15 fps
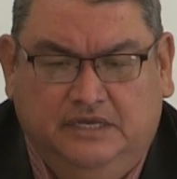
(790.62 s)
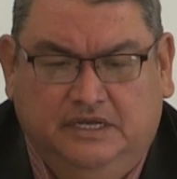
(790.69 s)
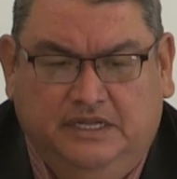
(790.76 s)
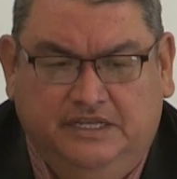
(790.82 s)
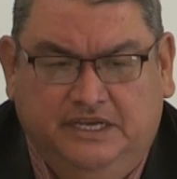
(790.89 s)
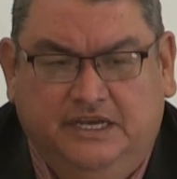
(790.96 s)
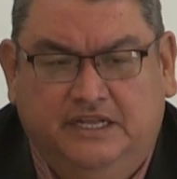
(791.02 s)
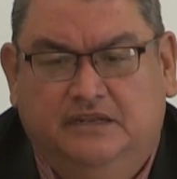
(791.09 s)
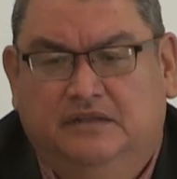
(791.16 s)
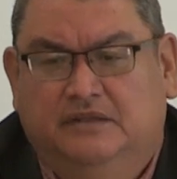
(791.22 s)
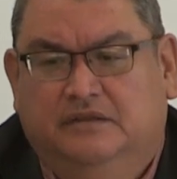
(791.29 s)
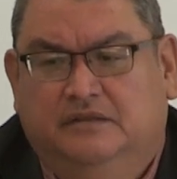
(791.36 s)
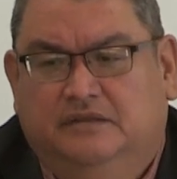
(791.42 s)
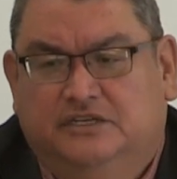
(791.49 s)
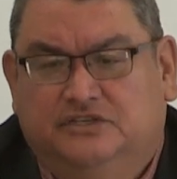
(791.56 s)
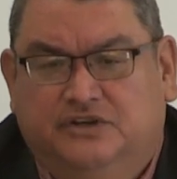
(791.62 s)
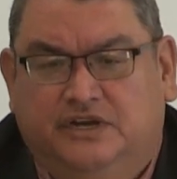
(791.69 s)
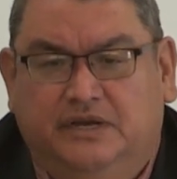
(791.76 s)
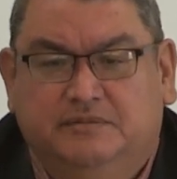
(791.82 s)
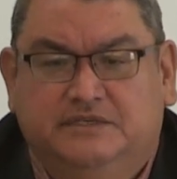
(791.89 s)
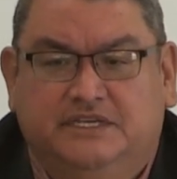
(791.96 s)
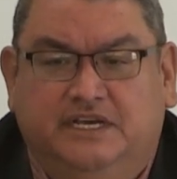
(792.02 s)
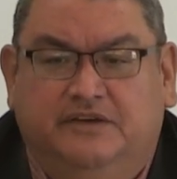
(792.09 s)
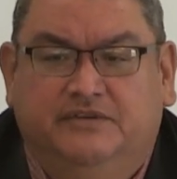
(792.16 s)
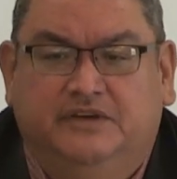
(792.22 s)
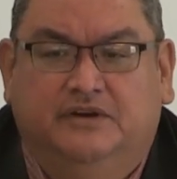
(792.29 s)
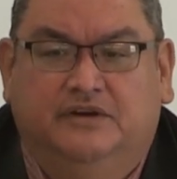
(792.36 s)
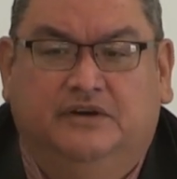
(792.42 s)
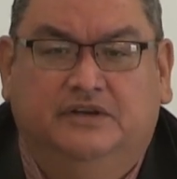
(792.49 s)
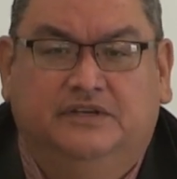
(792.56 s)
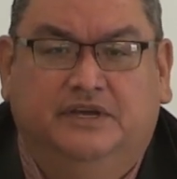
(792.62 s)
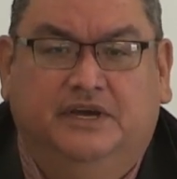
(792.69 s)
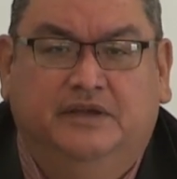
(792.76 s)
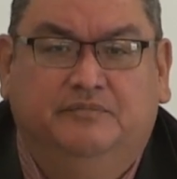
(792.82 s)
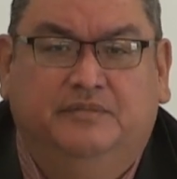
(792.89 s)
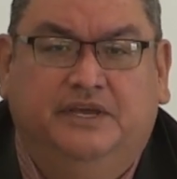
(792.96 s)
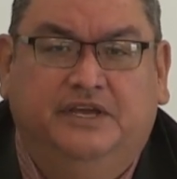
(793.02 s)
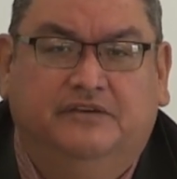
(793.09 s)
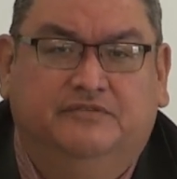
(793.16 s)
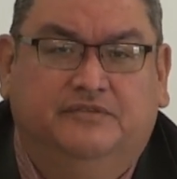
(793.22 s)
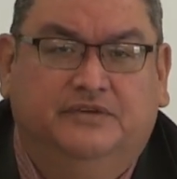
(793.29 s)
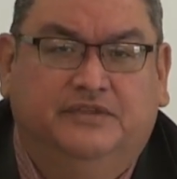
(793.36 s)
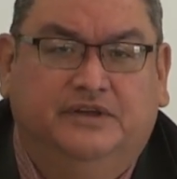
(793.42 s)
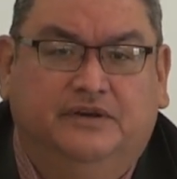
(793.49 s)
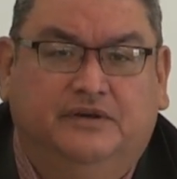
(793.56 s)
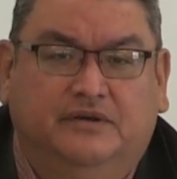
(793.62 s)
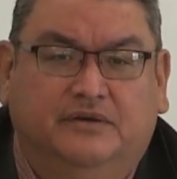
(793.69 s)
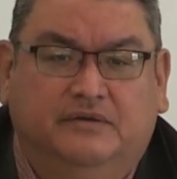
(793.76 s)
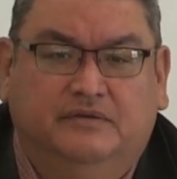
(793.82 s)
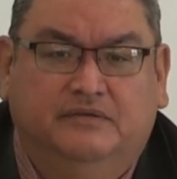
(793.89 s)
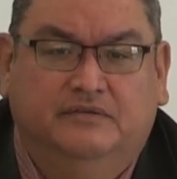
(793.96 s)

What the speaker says: and yet the tribe is having a hard time paying for their